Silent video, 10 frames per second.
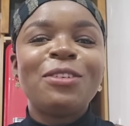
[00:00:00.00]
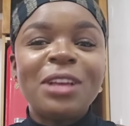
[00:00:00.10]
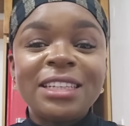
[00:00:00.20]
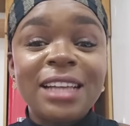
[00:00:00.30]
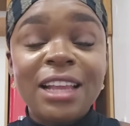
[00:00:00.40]

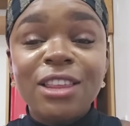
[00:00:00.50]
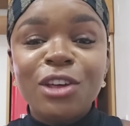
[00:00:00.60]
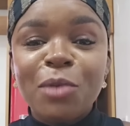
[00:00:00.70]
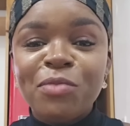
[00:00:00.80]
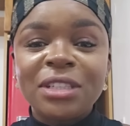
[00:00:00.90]
Is that the
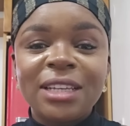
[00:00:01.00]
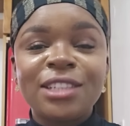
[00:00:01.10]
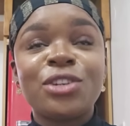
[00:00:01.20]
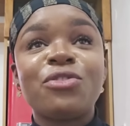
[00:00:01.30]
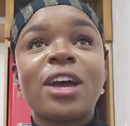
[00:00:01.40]
thought
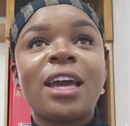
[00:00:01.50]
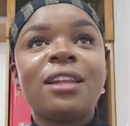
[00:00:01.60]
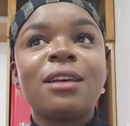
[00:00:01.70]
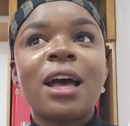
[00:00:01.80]
process, right?